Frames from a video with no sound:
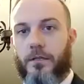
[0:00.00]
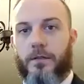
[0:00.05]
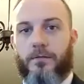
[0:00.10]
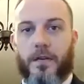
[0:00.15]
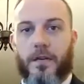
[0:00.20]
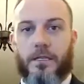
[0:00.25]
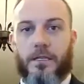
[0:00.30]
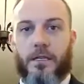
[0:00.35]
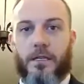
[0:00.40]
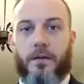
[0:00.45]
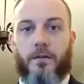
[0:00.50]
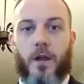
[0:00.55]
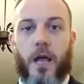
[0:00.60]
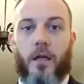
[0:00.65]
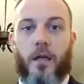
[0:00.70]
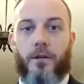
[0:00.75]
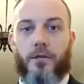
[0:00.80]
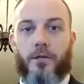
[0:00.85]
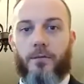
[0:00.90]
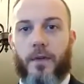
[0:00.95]
invest in
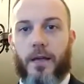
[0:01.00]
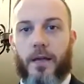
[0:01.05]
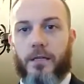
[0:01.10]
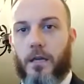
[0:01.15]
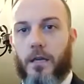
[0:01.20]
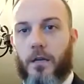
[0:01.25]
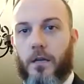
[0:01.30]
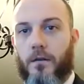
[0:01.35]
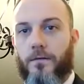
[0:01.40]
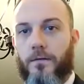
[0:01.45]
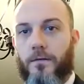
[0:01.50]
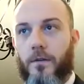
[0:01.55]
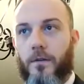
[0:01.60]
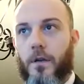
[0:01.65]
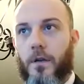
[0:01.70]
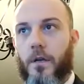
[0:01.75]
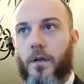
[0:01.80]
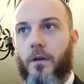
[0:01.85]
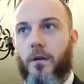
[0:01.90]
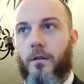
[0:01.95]
knowledge in myself,
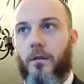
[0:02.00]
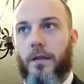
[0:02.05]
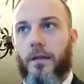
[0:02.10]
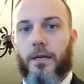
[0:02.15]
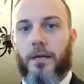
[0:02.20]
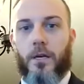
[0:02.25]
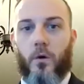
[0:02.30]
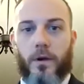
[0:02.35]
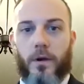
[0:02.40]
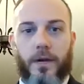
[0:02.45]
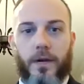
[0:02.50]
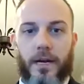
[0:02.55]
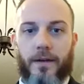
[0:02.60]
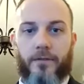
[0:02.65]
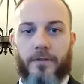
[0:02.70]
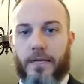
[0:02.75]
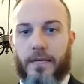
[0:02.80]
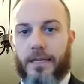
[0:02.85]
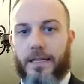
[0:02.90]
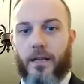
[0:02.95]
like no one can ever
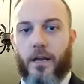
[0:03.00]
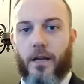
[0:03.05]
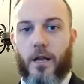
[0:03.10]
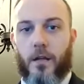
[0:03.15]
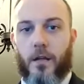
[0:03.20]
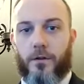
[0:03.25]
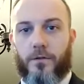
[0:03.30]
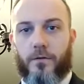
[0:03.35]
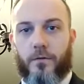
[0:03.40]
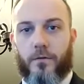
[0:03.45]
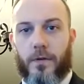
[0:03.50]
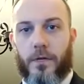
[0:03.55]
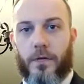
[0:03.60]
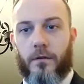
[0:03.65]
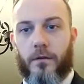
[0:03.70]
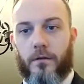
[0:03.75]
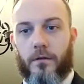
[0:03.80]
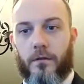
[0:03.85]
take that knowledge from me.